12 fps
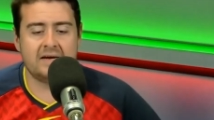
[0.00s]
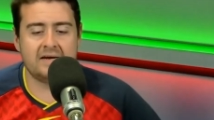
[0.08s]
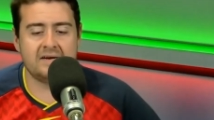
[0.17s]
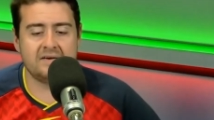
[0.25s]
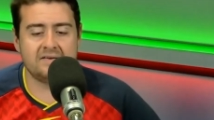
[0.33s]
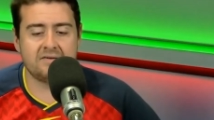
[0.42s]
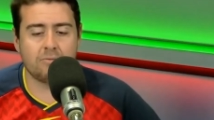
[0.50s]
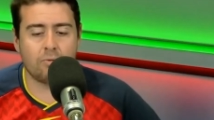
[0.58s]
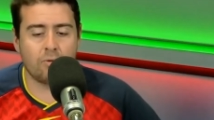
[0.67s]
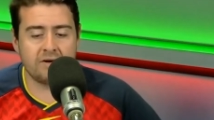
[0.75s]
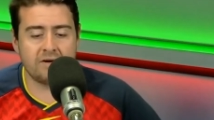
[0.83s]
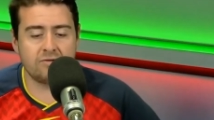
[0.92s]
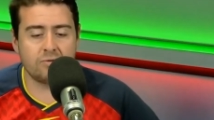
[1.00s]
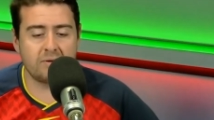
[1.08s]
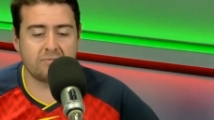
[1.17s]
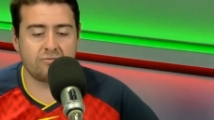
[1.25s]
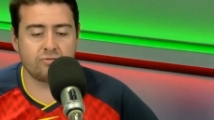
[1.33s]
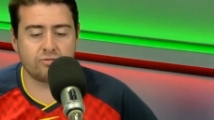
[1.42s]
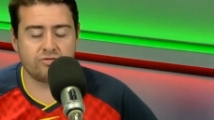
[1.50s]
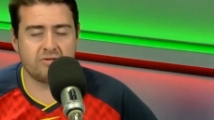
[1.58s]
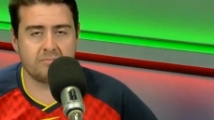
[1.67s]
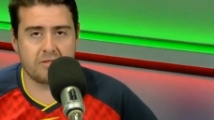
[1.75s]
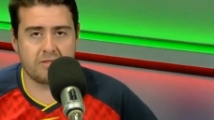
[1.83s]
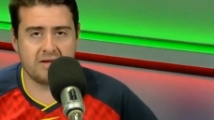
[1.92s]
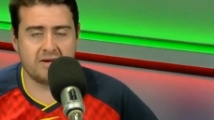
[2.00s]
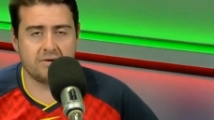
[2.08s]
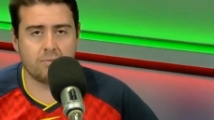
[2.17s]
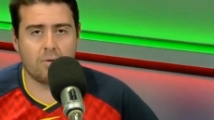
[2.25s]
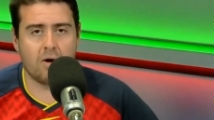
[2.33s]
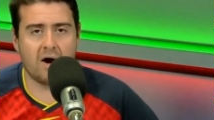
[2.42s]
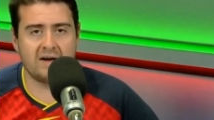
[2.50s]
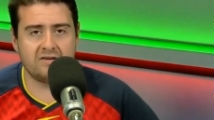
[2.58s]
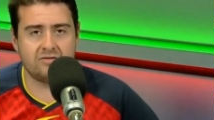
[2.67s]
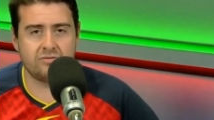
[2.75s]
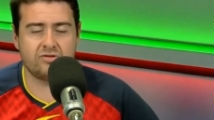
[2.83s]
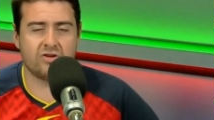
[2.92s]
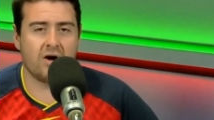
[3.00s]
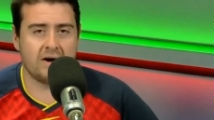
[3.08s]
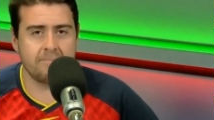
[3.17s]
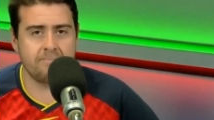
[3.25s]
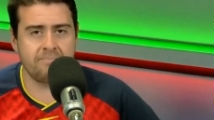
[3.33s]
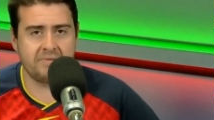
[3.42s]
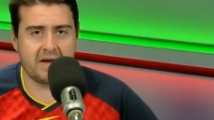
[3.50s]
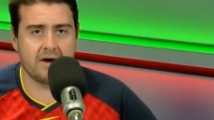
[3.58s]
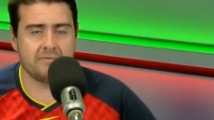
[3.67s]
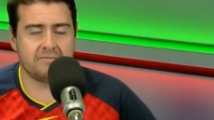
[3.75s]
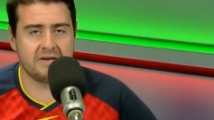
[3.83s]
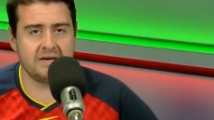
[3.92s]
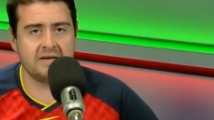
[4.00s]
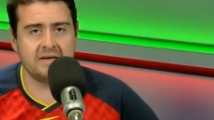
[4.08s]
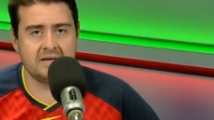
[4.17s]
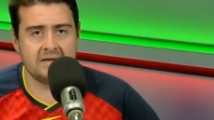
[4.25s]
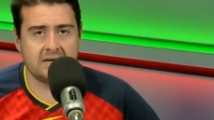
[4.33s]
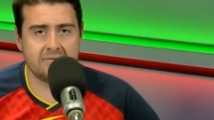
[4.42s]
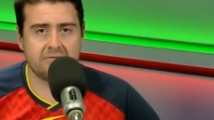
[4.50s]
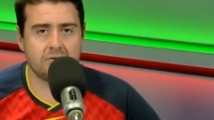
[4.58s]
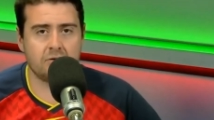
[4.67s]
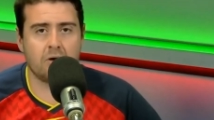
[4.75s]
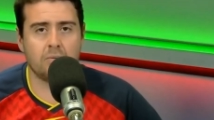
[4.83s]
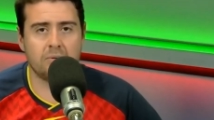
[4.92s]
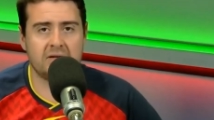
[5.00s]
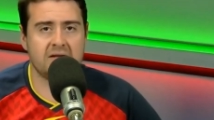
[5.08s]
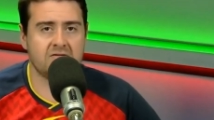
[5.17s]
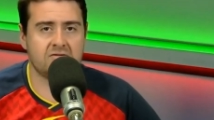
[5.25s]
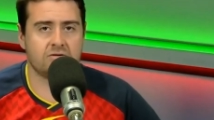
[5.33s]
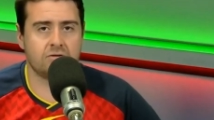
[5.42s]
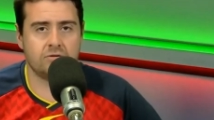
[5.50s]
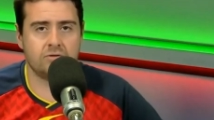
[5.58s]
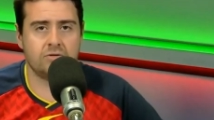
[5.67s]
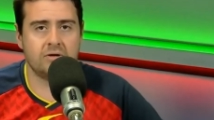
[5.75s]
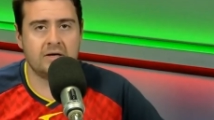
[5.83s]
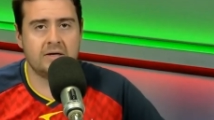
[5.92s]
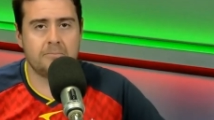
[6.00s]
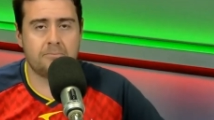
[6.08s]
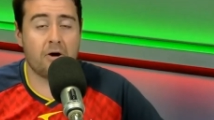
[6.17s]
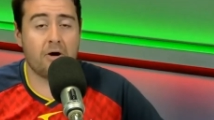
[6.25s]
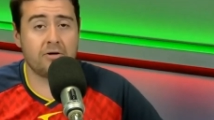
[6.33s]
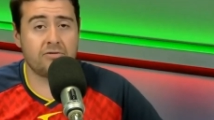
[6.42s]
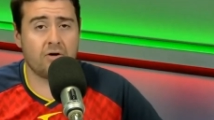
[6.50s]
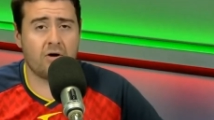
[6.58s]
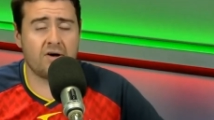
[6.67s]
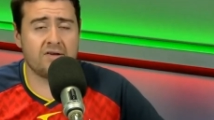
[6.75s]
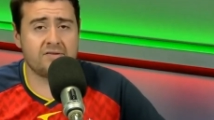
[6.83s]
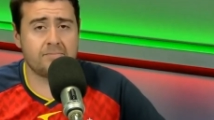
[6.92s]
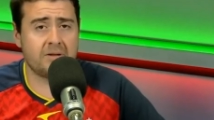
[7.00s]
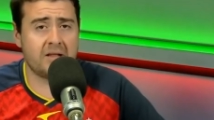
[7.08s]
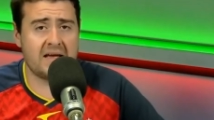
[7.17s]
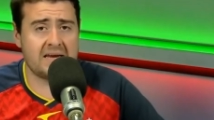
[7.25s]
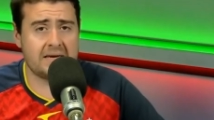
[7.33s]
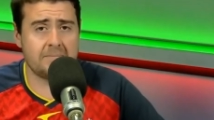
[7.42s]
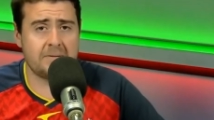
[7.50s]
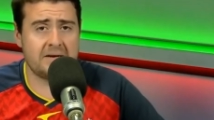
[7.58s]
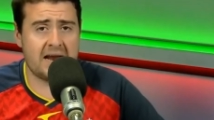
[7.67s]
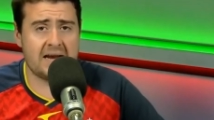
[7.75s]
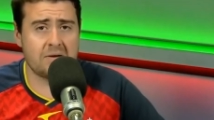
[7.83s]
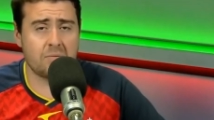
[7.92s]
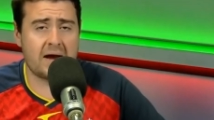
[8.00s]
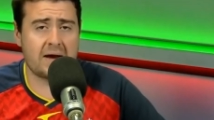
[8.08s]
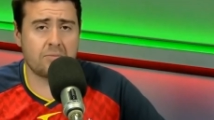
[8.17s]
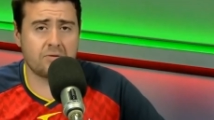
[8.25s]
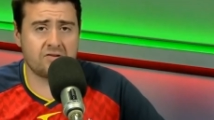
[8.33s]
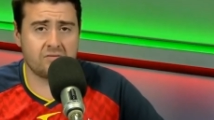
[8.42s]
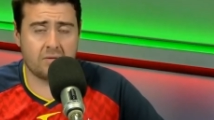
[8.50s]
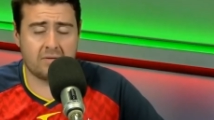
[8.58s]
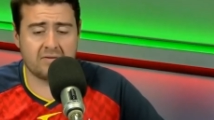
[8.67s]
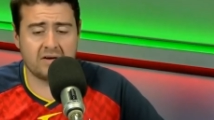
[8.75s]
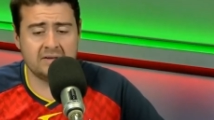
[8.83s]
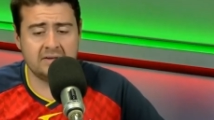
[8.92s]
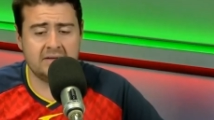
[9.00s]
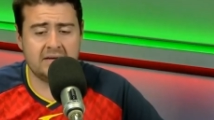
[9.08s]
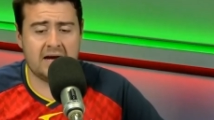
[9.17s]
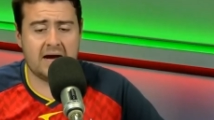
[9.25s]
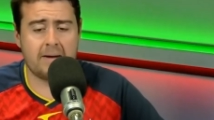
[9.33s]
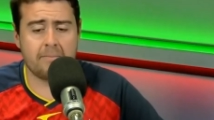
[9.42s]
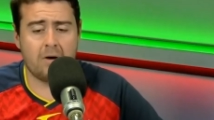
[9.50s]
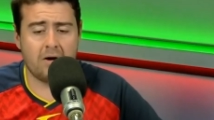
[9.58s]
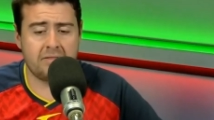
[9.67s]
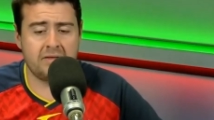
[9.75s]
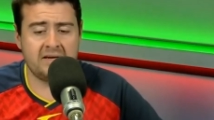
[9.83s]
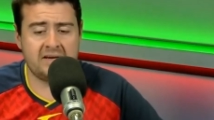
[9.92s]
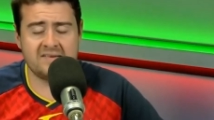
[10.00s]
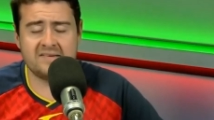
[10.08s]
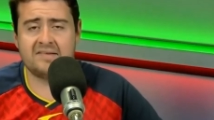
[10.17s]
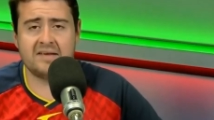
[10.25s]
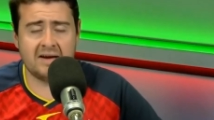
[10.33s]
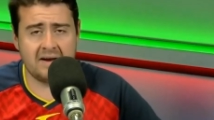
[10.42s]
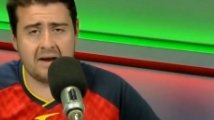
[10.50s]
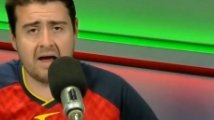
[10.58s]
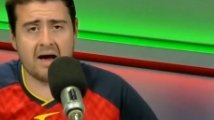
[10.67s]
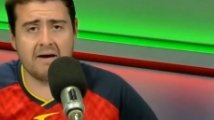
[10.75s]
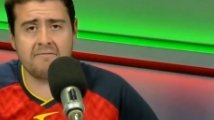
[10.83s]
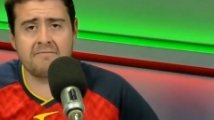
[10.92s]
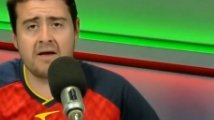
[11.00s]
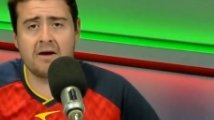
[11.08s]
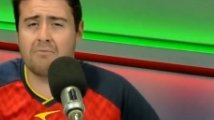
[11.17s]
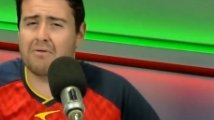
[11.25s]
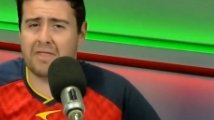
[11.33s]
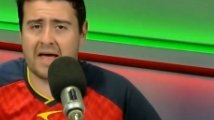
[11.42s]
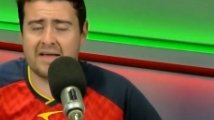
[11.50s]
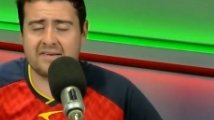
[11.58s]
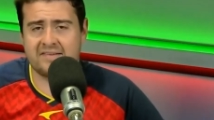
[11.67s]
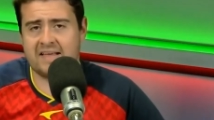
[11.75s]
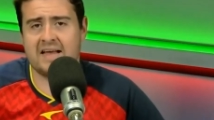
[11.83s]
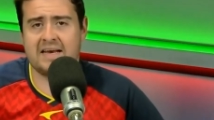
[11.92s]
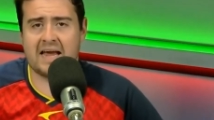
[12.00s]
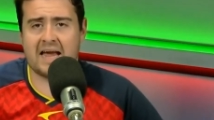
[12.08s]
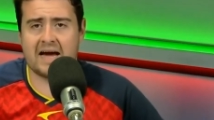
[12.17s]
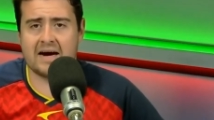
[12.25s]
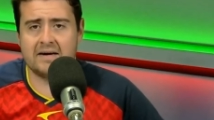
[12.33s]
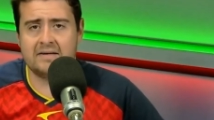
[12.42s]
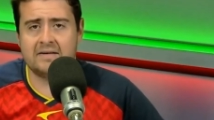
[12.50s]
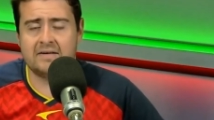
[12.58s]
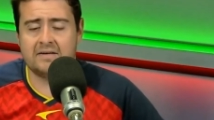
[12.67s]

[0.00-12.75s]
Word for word: is, what are you doing with George Timotheou? Why did you sign him, Carl Veart, if you're not willing to prioritise playing him in any way whatsoever? Um, I think he's done enough without standing out